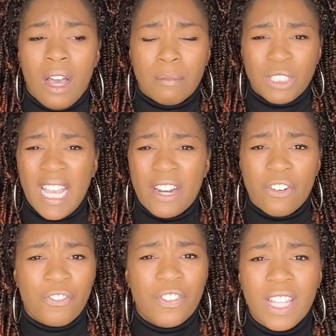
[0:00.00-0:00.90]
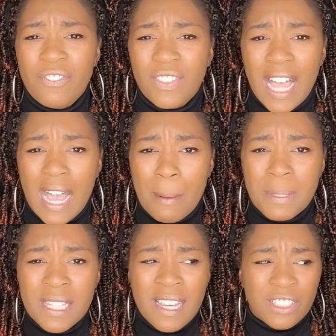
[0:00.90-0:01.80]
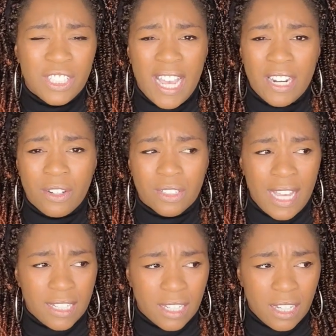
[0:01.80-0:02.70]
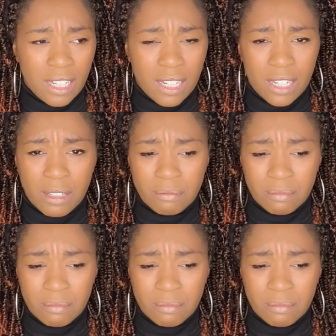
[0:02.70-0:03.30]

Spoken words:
She had on flip-flops. She had on like a